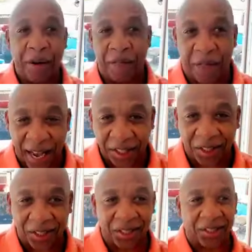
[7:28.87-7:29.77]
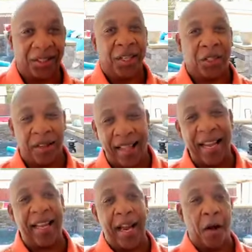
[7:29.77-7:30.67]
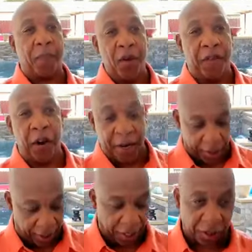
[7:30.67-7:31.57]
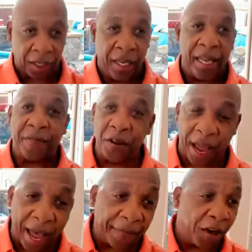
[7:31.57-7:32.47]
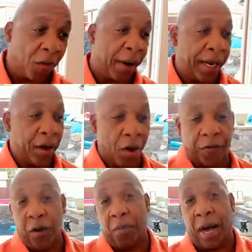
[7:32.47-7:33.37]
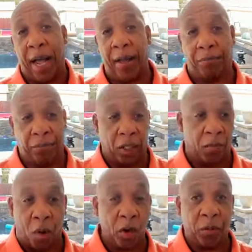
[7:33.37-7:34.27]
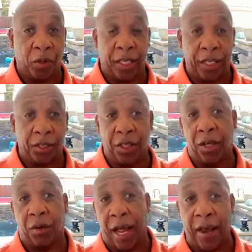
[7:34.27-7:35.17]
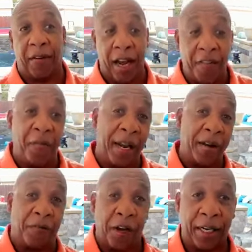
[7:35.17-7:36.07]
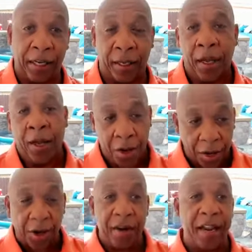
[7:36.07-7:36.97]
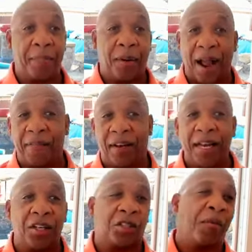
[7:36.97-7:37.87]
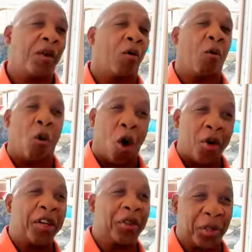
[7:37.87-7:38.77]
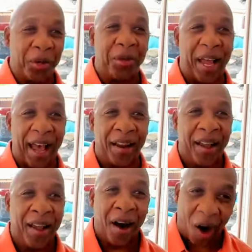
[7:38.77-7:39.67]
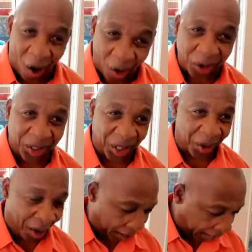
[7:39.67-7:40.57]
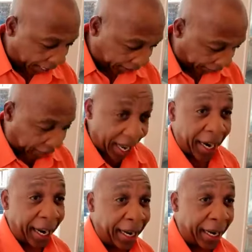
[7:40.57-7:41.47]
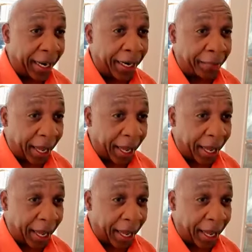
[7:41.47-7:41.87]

investors so that they can help you fund your deals. If you have no money, or if you buy multiple deals and you don't have enough money to fund it, you're going to need private lenders. So I'm going to walk you through that also. Next, I've got a